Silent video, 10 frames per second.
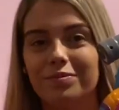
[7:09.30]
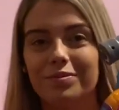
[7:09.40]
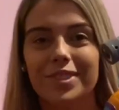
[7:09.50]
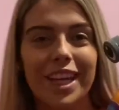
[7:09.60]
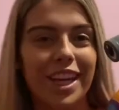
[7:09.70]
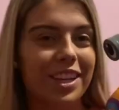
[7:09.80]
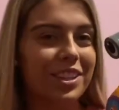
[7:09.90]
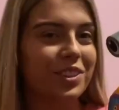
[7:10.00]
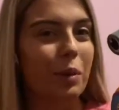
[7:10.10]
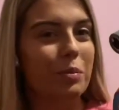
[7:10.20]
Taking a
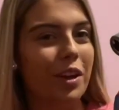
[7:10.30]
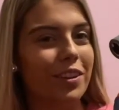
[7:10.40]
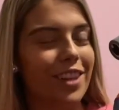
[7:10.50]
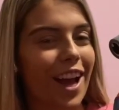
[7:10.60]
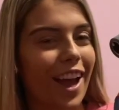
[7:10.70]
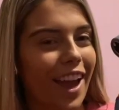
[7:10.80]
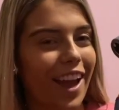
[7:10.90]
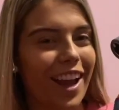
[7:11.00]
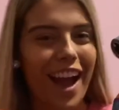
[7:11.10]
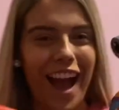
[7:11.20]
thumbnail
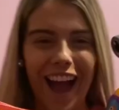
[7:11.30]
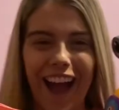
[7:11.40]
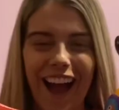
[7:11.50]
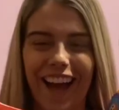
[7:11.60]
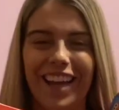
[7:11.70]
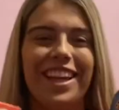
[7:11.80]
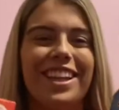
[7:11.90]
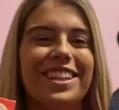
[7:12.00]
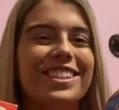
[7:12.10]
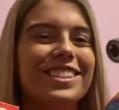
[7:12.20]
like.
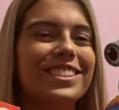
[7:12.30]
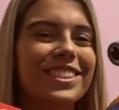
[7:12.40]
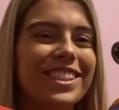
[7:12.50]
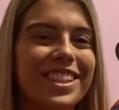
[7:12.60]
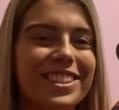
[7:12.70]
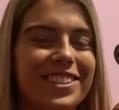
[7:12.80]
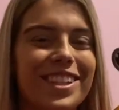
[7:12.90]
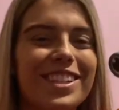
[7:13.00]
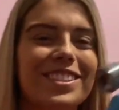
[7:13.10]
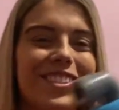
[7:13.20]
This is literally a
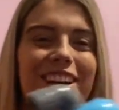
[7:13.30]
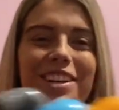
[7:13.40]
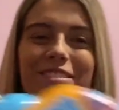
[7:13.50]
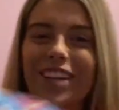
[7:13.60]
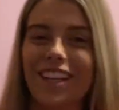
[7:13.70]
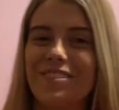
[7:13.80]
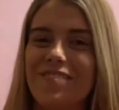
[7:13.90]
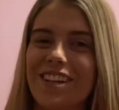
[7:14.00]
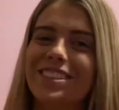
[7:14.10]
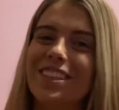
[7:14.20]
struggle trying to get the
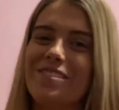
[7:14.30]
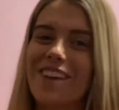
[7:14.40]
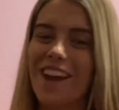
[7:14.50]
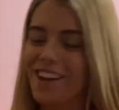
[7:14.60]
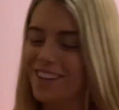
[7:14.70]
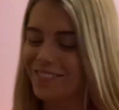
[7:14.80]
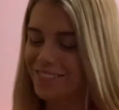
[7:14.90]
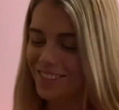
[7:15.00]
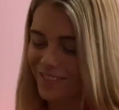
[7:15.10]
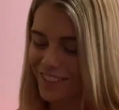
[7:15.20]
best thumbnail
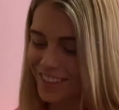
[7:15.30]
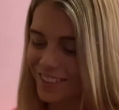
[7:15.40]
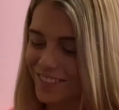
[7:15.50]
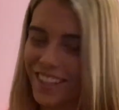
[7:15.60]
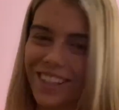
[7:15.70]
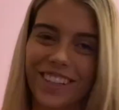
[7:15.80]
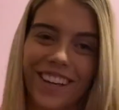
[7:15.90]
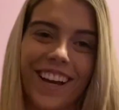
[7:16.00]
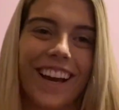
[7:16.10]
for this video.